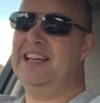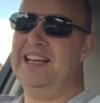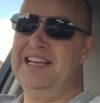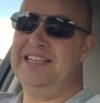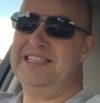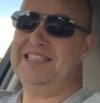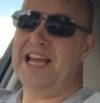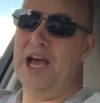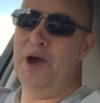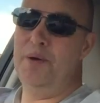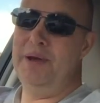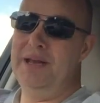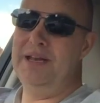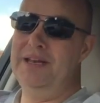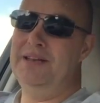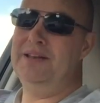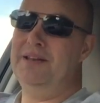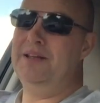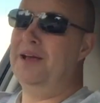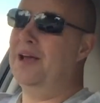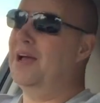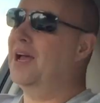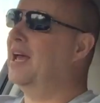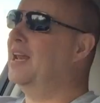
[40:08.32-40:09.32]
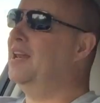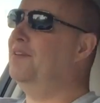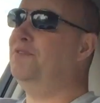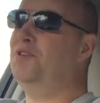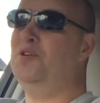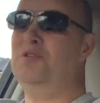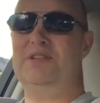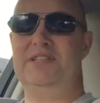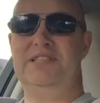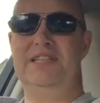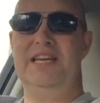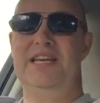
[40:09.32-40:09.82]
It's going, and if
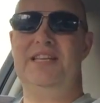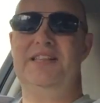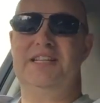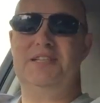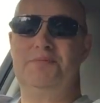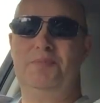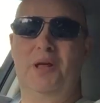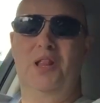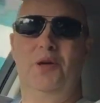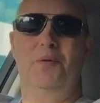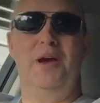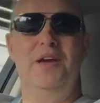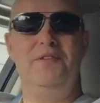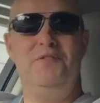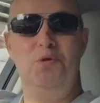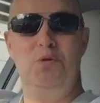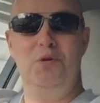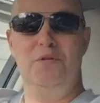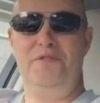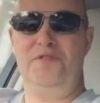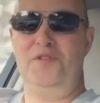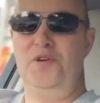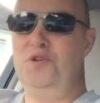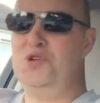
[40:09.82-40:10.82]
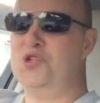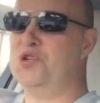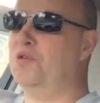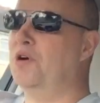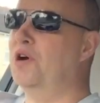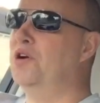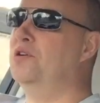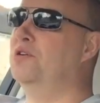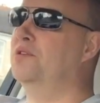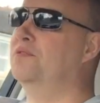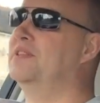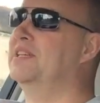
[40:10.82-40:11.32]
you see this, by the way, if you're a future
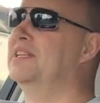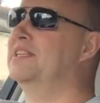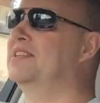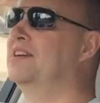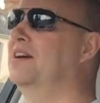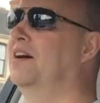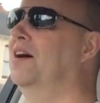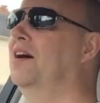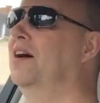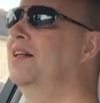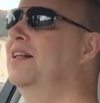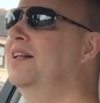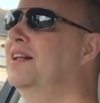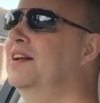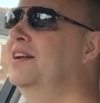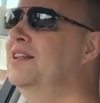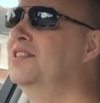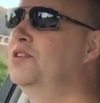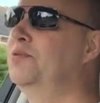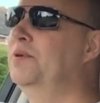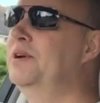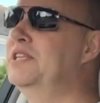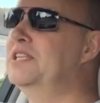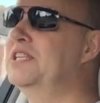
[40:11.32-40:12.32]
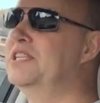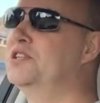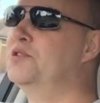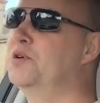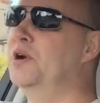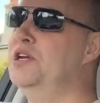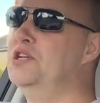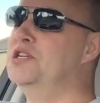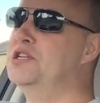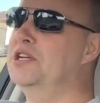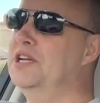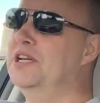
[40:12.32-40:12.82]
owner of this car, the
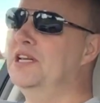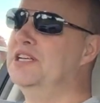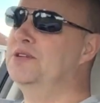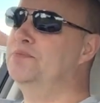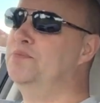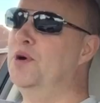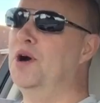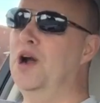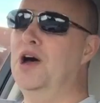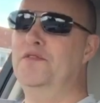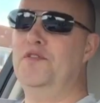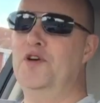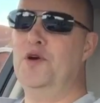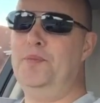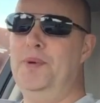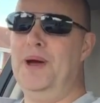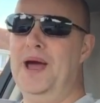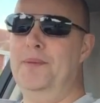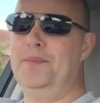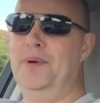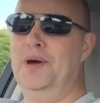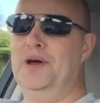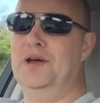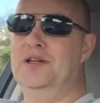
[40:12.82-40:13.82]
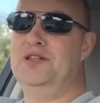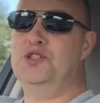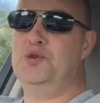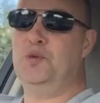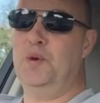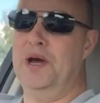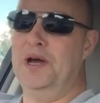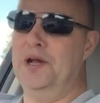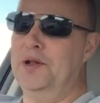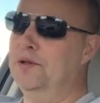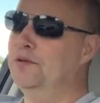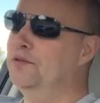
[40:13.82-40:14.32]
registration is Bravo Papa
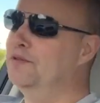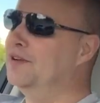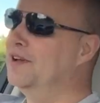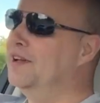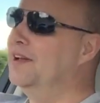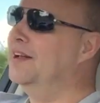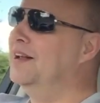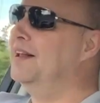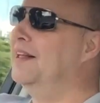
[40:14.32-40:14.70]
12